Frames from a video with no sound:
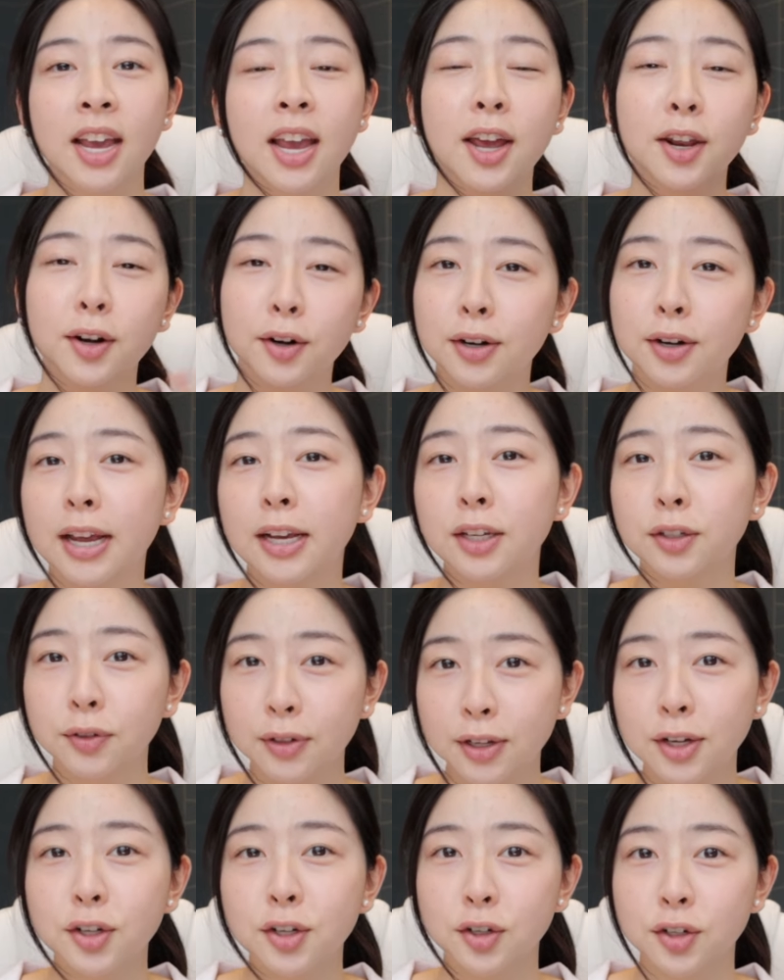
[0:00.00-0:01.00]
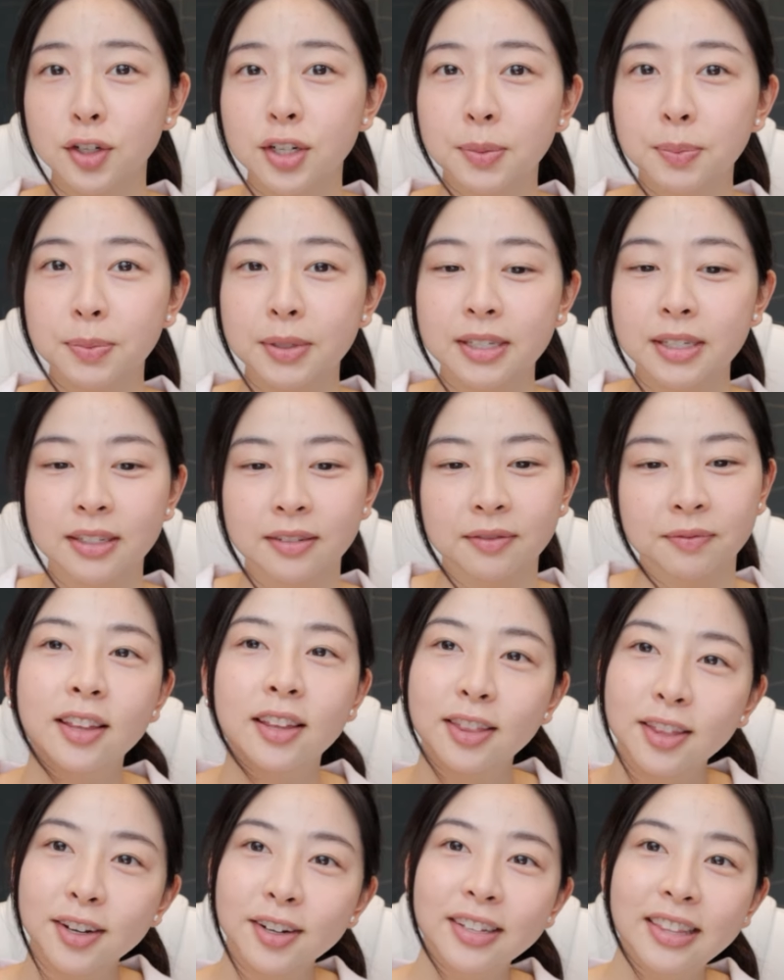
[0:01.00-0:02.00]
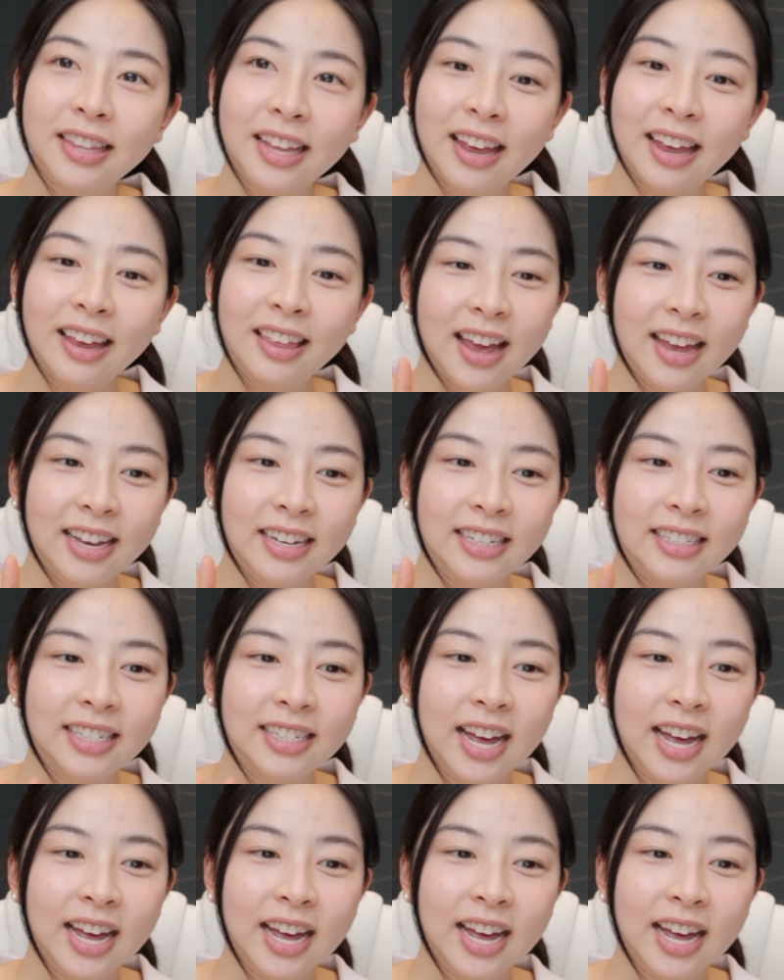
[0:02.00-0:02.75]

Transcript: in our next relationships. The third thing is